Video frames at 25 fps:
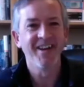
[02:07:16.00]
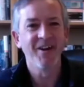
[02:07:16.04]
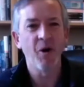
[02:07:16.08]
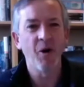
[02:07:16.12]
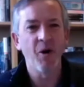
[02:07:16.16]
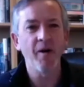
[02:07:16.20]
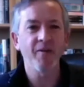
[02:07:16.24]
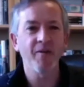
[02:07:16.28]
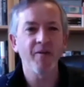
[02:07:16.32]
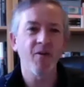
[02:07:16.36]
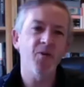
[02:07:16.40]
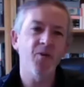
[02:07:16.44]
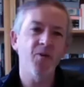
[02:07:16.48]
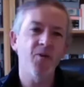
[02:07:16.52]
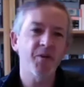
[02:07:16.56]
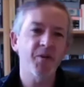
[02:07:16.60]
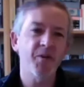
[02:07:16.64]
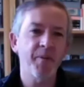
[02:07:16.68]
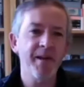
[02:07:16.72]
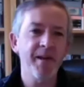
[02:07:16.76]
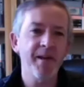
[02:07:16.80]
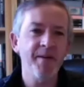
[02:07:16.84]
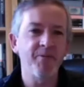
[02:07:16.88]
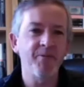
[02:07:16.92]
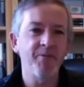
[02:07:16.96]
or, or other
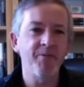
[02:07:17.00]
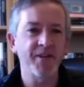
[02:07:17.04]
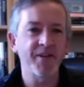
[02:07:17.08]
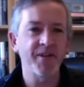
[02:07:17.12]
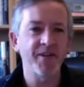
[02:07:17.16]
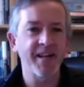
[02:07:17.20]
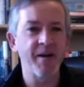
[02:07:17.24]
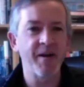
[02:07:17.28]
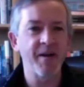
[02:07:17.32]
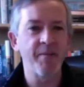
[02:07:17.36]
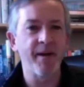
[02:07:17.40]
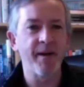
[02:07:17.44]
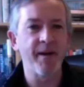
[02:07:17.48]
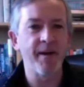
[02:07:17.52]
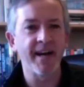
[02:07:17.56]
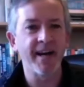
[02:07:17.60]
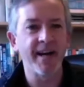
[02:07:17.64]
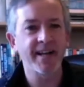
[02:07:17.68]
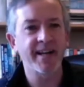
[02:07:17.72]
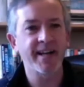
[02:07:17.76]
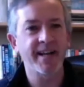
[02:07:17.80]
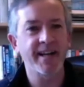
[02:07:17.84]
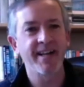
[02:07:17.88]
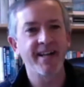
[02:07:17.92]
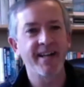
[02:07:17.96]
people think they're mad.
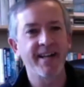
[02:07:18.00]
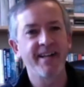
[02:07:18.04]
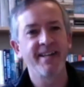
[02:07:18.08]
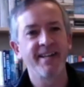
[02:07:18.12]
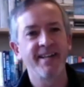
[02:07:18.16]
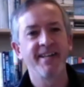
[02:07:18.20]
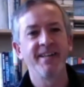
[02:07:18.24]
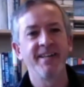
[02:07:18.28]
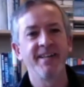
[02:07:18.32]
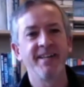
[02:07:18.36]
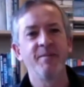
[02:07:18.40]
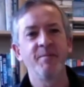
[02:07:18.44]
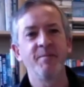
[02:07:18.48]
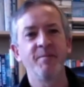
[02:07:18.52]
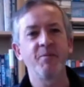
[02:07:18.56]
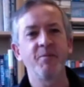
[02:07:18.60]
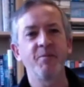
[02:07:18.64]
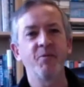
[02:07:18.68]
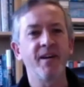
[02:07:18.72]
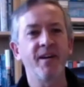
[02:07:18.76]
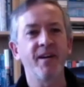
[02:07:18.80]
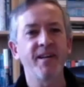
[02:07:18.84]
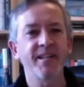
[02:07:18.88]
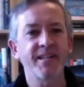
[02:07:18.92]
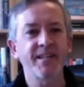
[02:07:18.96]
People
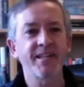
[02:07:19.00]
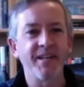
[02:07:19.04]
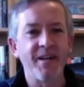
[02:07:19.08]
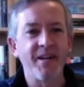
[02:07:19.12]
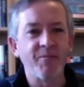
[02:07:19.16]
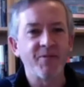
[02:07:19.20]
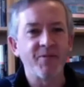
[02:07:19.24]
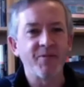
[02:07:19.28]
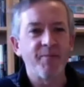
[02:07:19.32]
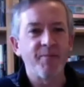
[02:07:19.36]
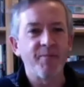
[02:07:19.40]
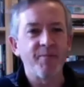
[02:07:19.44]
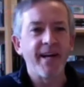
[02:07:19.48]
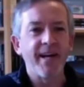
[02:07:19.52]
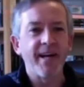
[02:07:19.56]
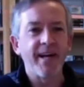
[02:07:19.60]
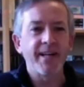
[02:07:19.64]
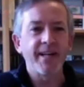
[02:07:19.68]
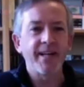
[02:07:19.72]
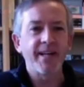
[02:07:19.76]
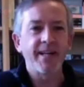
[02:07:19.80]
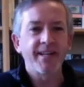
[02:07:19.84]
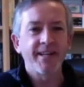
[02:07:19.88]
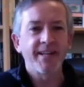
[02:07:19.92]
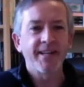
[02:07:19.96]
thought Einstein was mad.
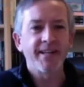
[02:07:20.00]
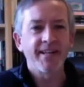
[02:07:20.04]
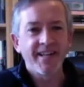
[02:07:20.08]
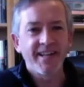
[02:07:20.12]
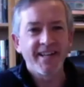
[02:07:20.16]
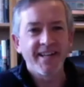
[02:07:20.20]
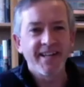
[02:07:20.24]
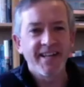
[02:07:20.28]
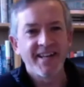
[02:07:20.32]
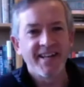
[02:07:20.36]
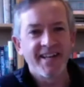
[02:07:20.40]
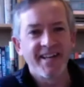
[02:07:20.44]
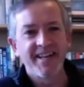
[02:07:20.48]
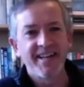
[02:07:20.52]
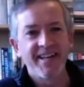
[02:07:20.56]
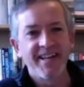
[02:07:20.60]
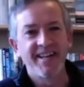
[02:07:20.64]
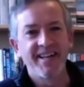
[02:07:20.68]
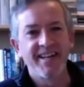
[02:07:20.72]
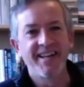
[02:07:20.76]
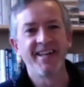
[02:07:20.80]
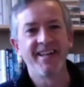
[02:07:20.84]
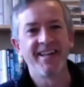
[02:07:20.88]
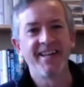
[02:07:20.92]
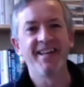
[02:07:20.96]

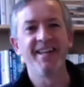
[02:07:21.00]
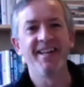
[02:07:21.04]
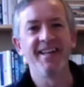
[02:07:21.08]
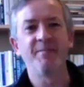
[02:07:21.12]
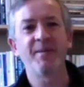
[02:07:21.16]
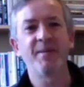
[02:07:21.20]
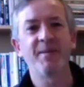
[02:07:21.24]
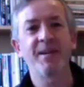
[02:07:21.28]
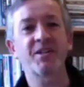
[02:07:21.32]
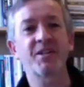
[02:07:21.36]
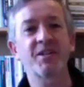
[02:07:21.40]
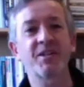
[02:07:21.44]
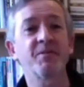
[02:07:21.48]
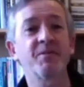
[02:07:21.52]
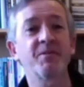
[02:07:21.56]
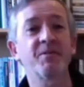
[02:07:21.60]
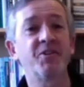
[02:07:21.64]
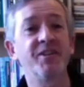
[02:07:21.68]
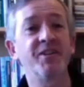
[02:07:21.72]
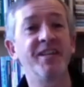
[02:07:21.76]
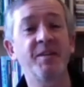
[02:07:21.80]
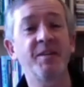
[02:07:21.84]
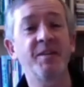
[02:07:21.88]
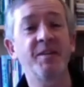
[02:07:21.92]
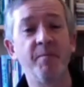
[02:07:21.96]
But actually, sometimes you
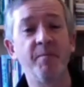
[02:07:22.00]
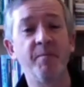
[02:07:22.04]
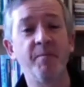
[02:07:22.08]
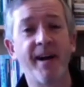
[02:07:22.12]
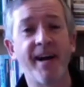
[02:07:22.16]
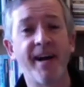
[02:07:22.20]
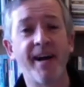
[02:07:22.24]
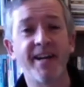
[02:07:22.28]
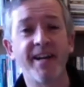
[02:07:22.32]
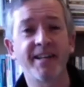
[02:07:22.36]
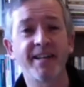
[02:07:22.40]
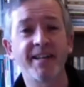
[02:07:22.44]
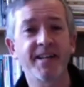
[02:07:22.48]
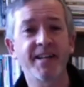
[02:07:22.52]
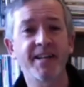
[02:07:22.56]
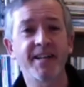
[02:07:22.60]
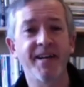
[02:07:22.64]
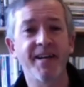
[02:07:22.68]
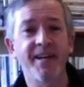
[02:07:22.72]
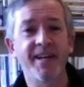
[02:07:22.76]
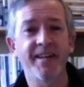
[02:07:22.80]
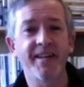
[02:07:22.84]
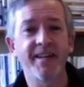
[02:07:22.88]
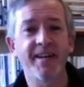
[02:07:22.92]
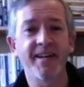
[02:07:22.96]
need to be mad to think
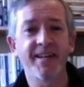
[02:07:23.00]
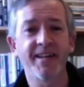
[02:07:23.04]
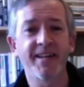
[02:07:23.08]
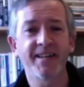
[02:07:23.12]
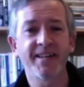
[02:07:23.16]
like that.